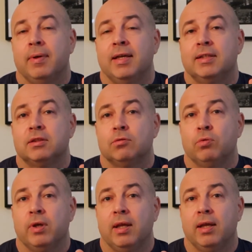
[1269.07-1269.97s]
is
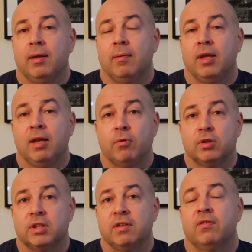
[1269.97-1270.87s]
really
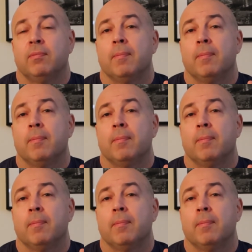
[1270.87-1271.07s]
immersive,